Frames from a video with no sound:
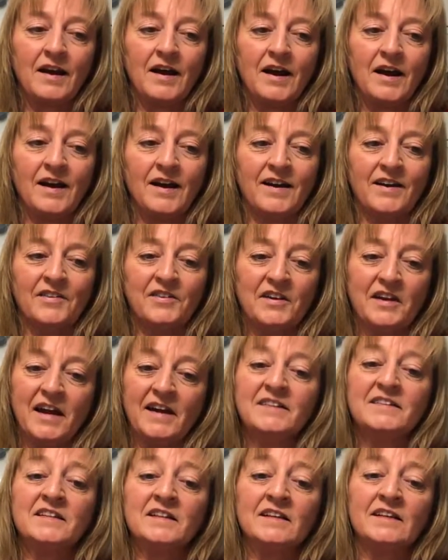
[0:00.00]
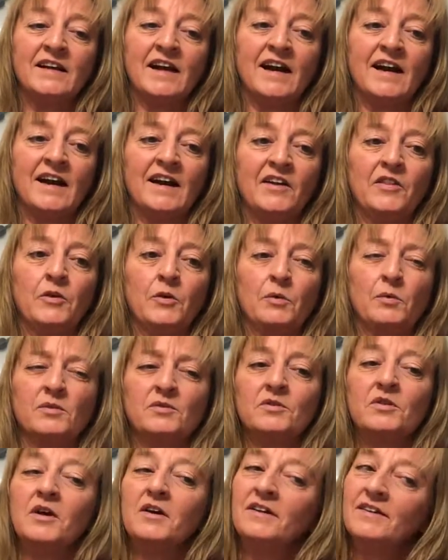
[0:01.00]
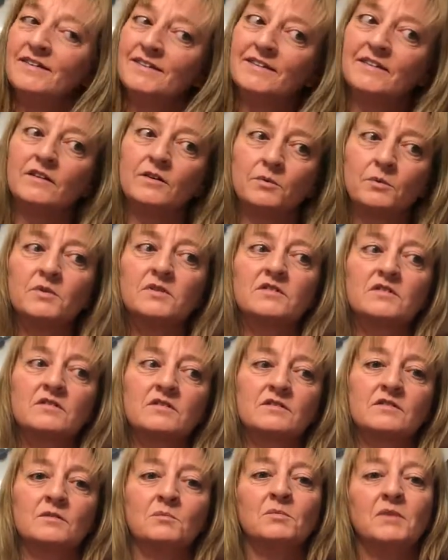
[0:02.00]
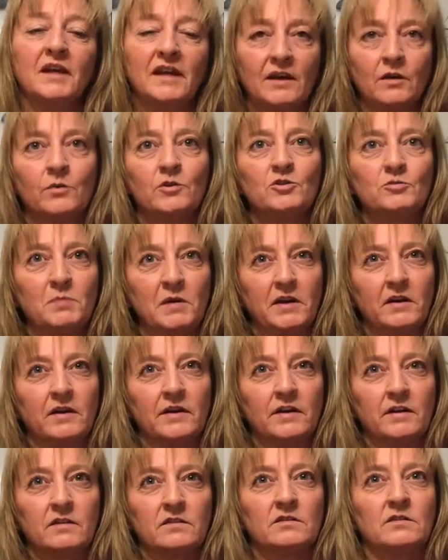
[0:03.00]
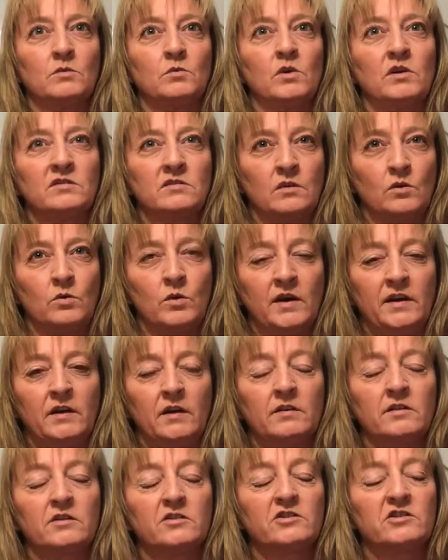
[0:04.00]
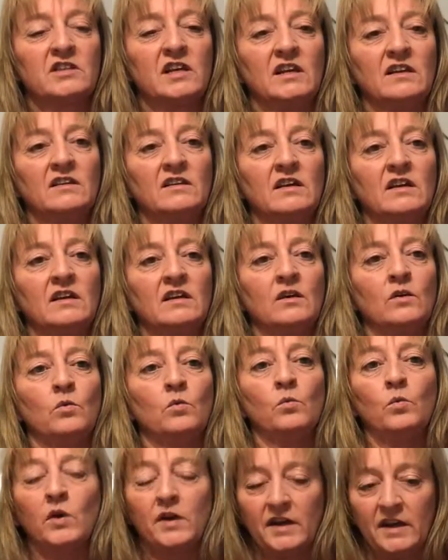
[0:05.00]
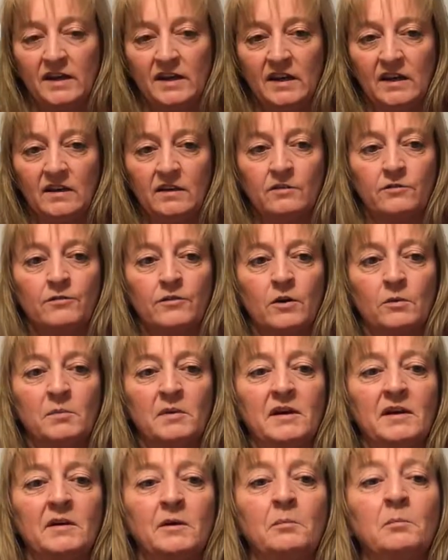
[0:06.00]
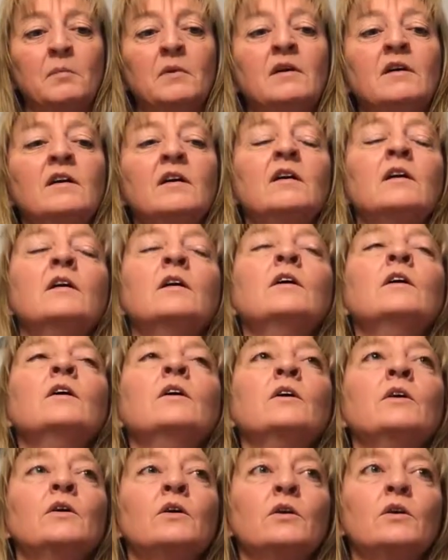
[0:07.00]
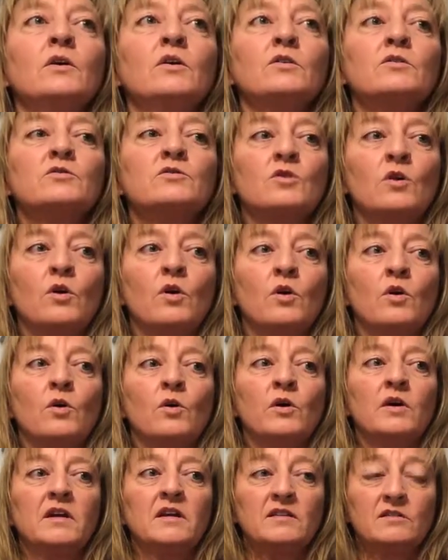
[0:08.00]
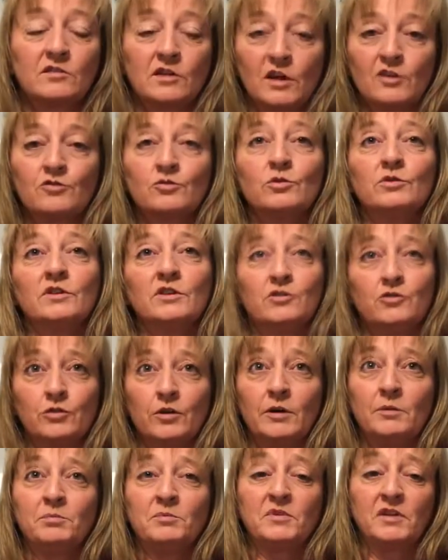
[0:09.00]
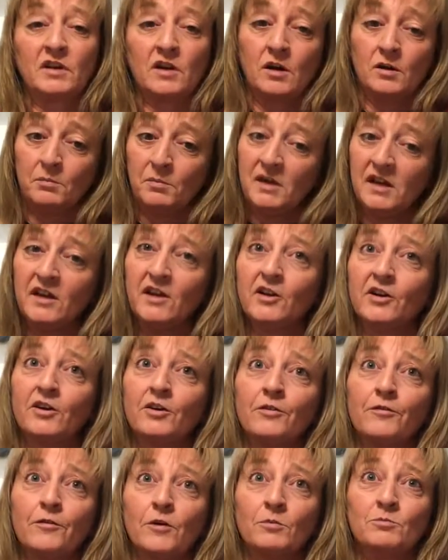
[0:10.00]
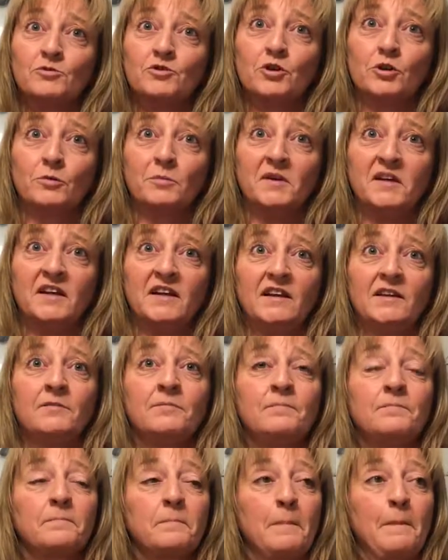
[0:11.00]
The IT guy, there was some language barriers. He wasn't quite understanding what I needed from him. So he scheduled a trip to come here from Germany.